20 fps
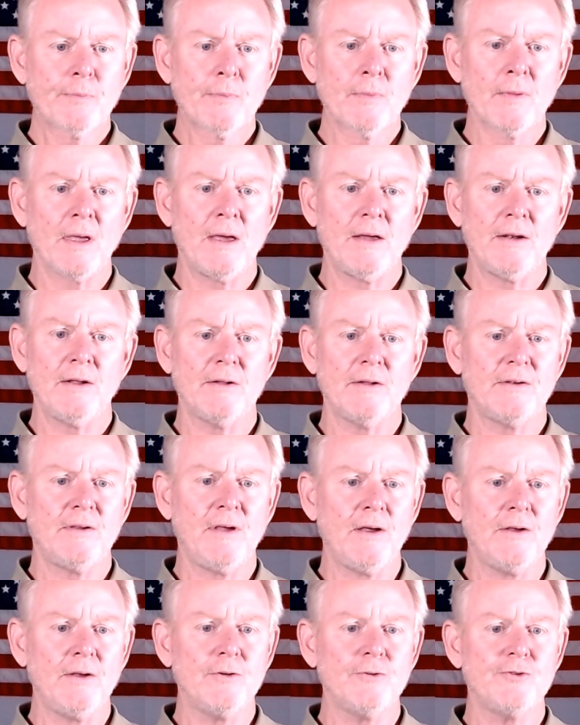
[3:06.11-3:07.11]
And it
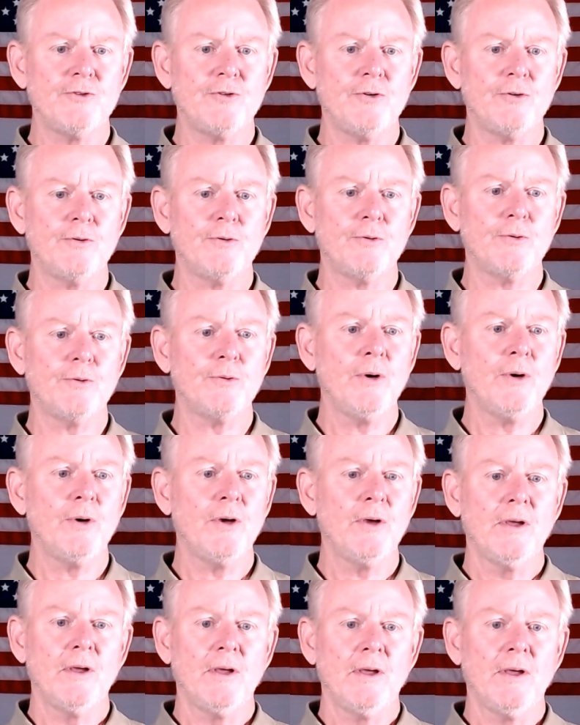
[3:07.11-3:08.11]
tells you
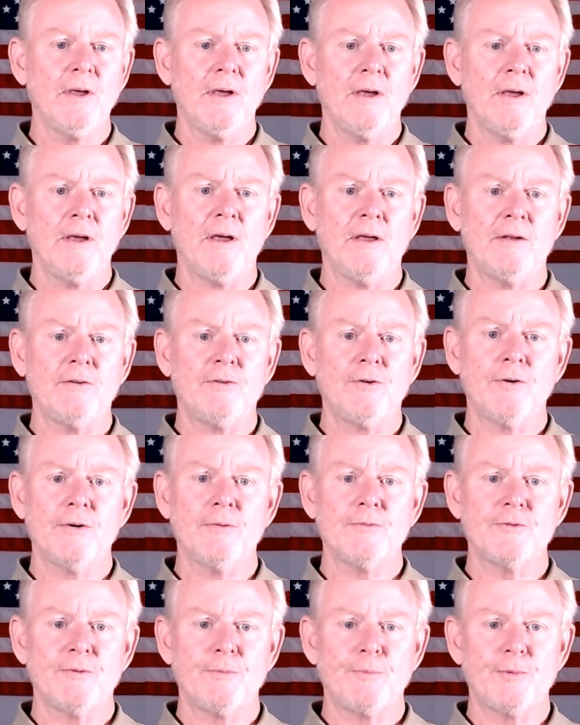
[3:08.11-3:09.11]
in
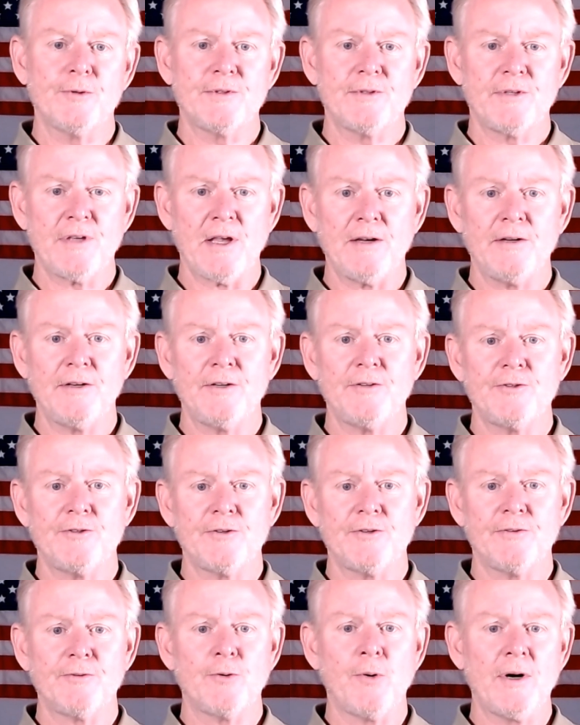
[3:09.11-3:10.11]
terms of percentage
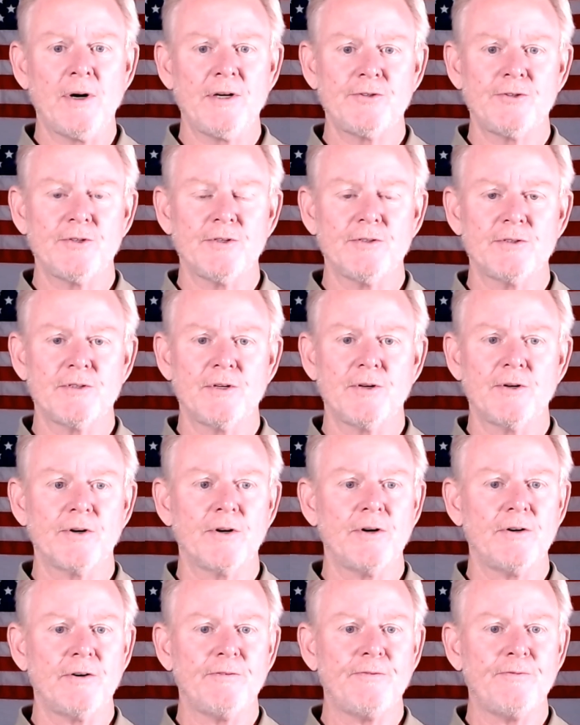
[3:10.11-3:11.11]
of questions that are
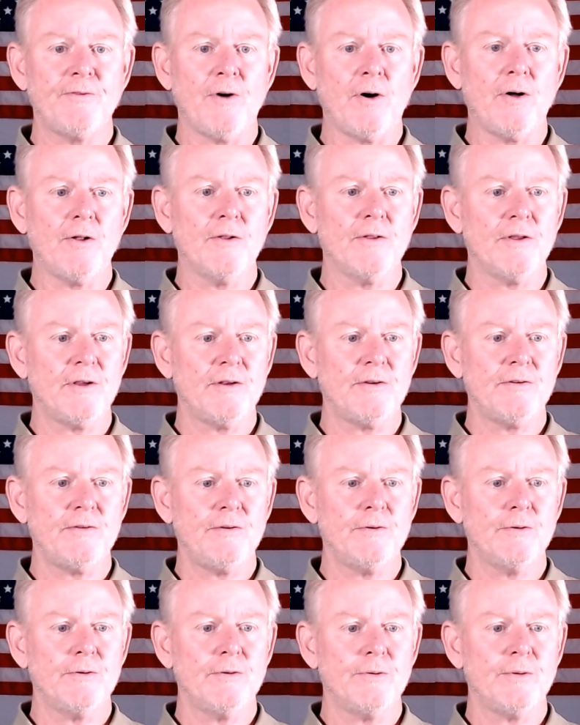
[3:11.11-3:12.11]
going to fall
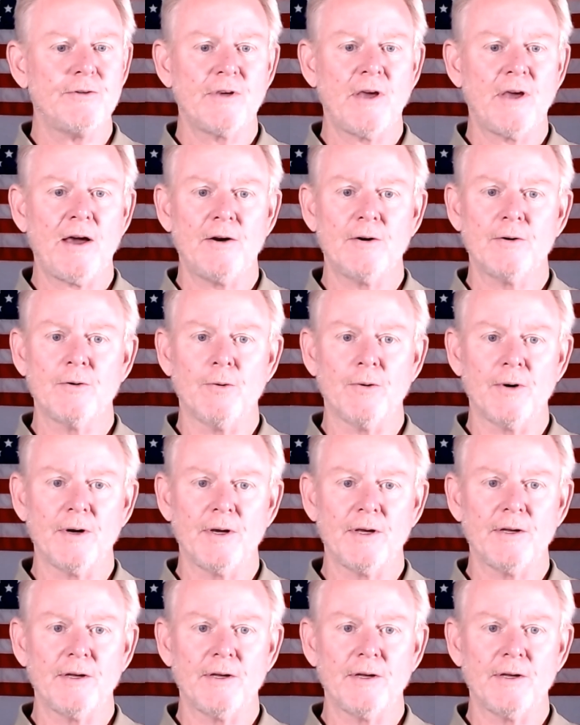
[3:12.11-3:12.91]
into each category,